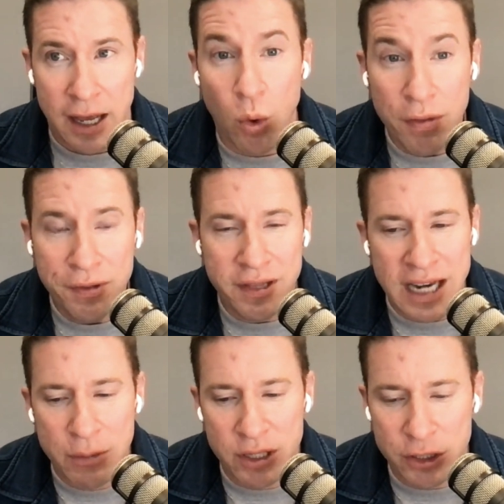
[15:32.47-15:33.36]
One thing that
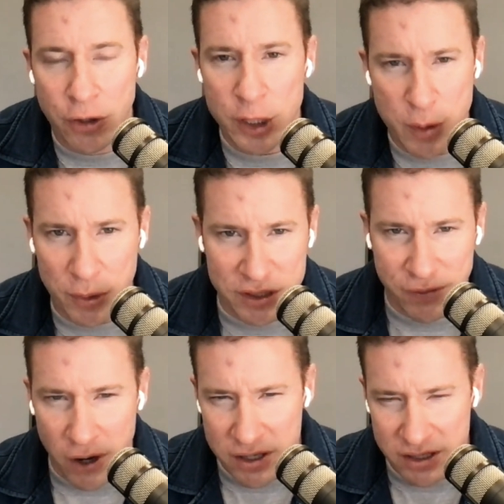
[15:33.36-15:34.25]
I would encourage people, as
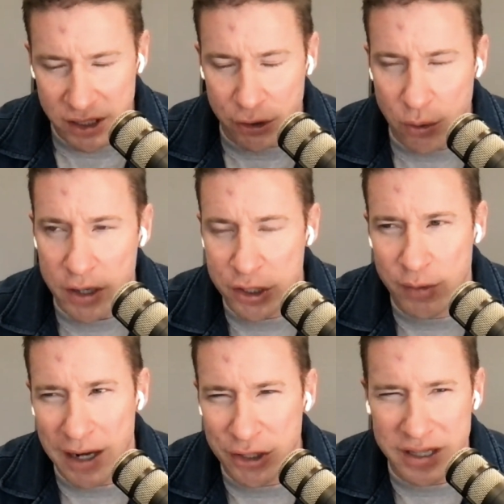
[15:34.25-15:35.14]
far as your question
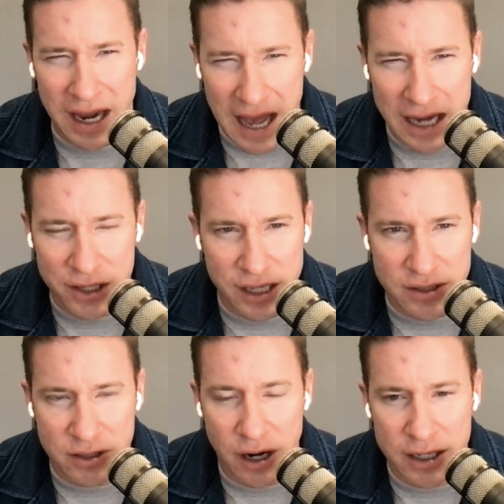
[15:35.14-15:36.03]
around just kind of how do you get
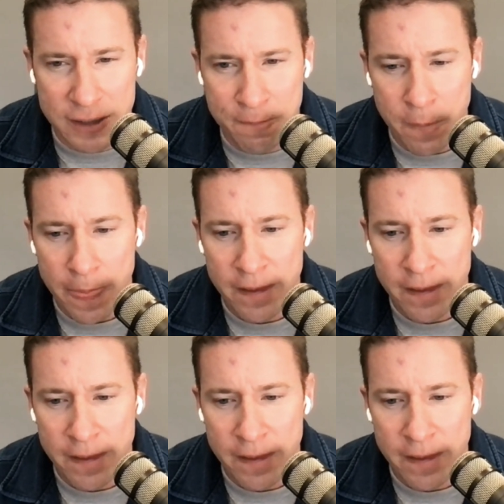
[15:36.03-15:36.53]
started,